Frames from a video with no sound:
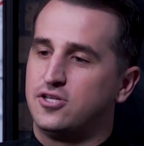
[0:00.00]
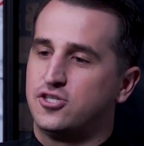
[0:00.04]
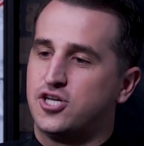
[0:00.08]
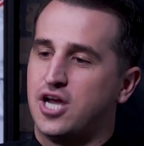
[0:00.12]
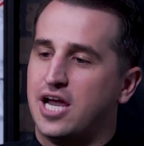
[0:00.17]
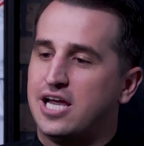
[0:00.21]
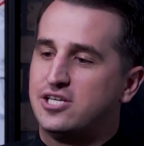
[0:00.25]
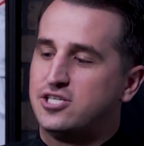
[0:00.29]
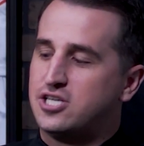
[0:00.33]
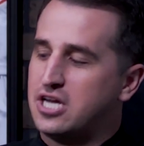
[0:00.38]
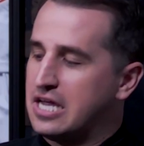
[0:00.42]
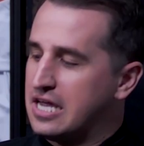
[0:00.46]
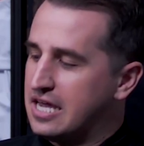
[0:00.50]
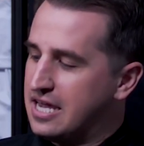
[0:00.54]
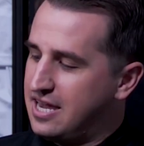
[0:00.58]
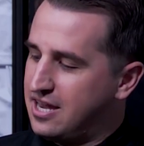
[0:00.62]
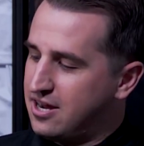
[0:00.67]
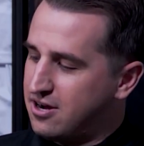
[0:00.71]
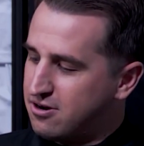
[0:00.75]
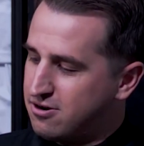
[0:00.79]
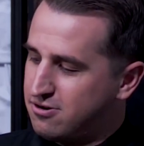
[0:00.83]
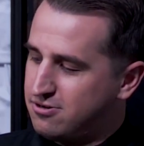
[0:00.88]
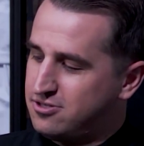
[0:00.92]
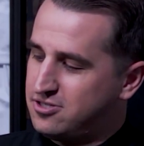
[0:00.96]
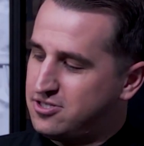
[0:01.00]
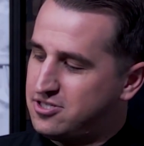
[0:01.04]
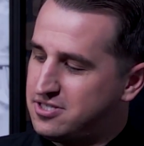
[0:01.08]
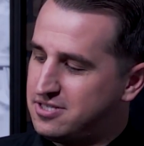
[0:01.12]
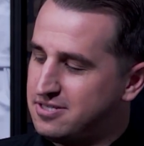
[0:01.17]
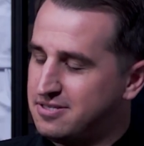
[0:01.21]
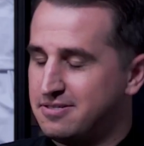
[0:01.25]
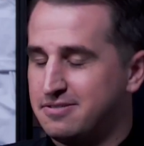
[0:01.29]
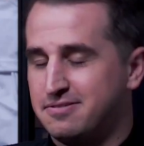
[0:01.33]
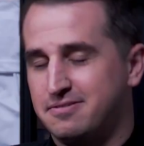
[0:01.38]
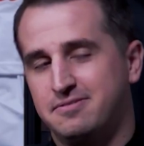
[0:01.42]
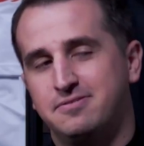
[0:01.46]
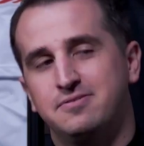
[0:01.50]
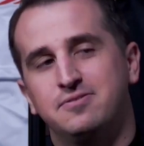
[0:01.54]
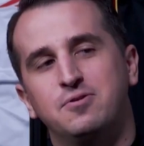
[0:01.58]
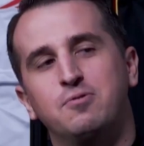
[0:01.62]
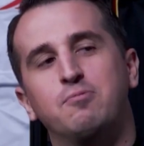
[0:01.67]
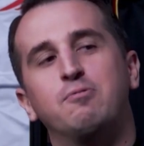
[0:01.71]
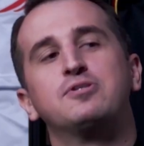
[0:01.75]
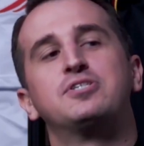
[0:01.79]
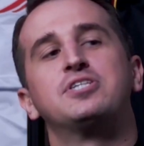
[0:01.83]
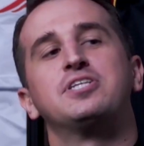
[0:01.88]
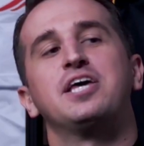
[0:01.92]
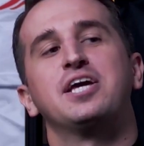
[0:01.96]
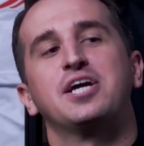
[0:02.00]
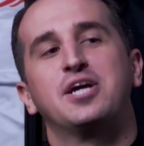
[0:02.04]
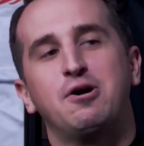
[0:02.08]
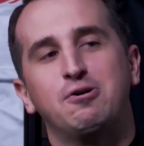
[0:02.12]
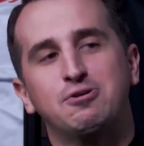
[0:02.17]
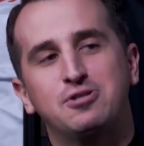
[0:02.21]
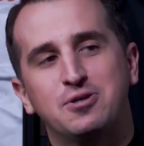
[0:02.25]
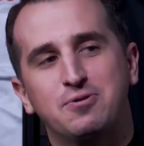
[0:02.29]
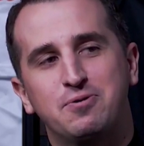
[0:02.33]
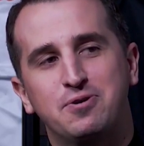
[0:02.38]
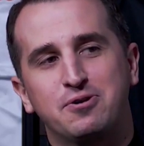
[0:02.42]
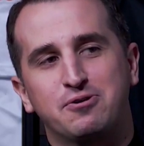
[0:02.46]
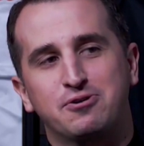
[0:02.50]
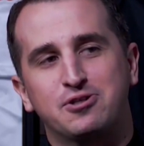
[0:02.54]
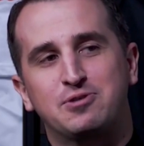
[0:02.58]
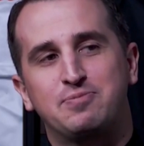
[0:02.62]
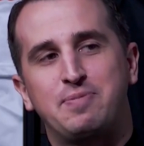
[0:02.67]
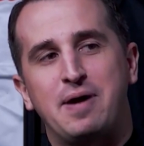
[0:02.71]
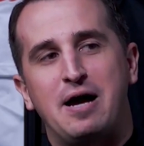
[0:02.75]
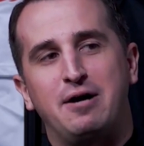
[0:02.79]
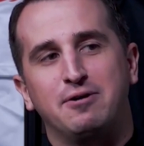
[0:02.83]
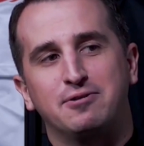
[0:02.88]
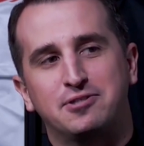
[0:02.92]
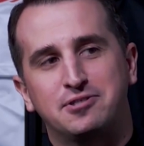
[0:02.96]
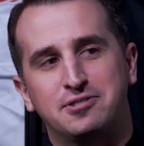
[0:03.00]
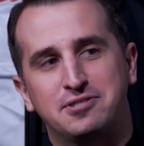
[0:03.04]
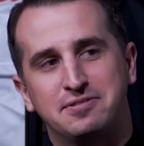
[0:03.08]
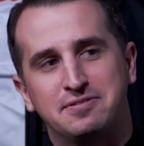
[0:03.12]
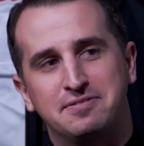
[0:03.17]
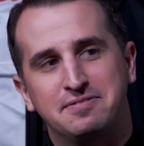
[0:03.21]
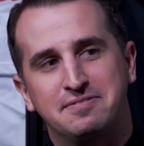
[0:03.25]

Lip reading: Changing gears, what's it like coaching with your spouse?